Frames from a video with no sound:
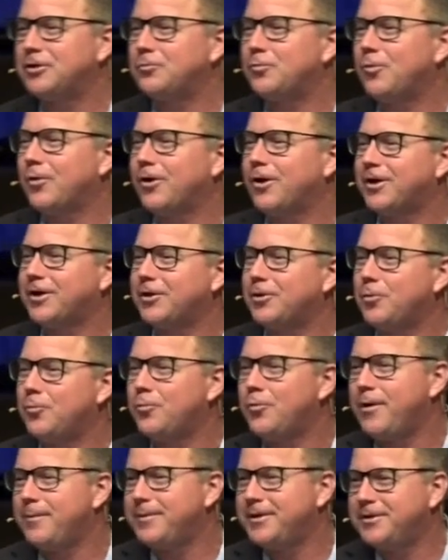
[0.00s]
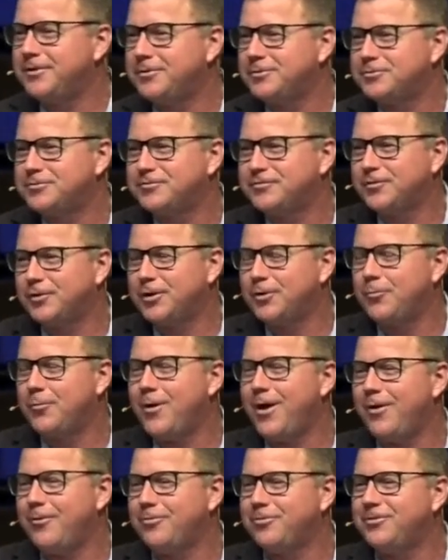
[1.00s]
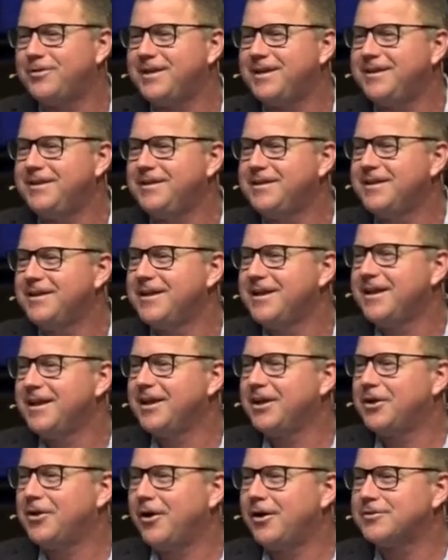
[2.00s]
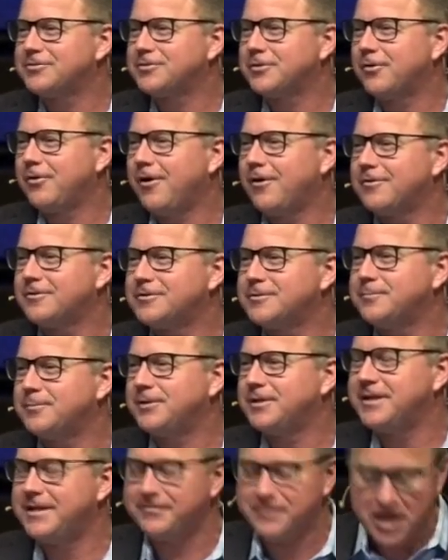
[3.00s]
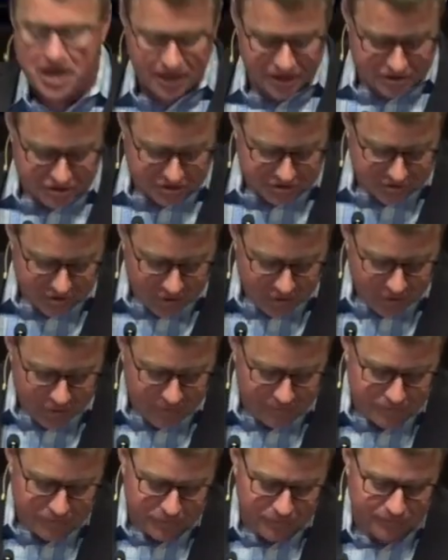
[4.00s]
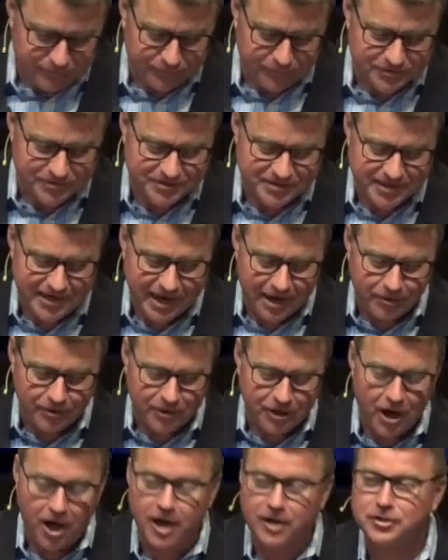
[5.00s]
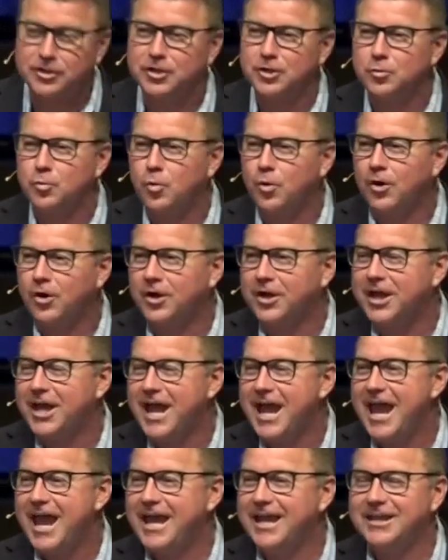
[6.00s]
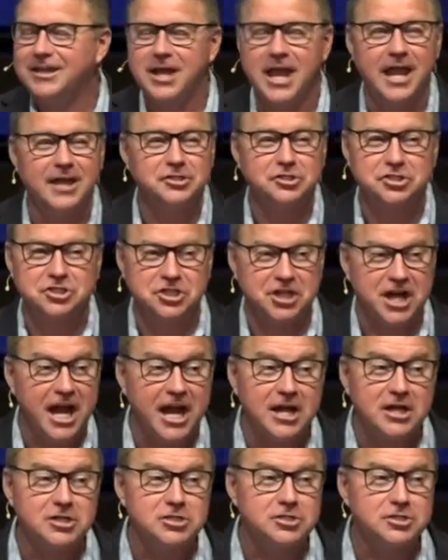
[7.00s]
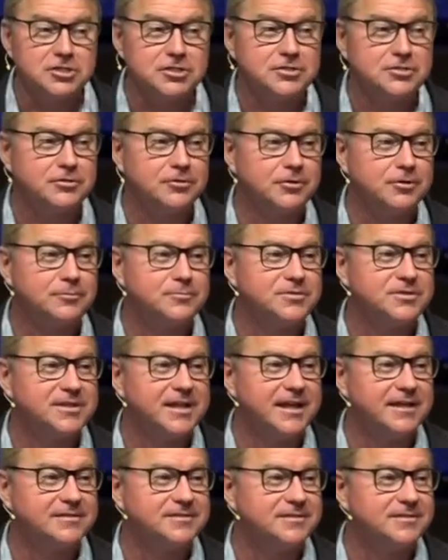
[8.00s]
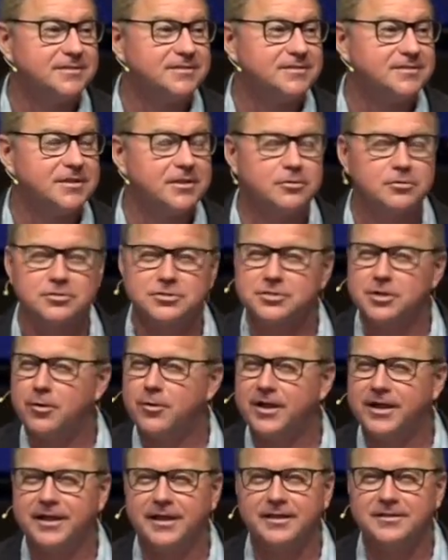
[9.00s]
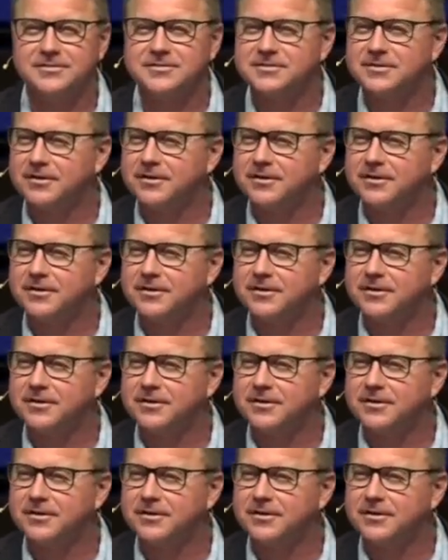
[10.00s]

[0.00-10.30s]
can work in a woman who's very wealthy, and cause her heart to believe. It's so beautiful to see how God can work and, and change the circumstances that are so against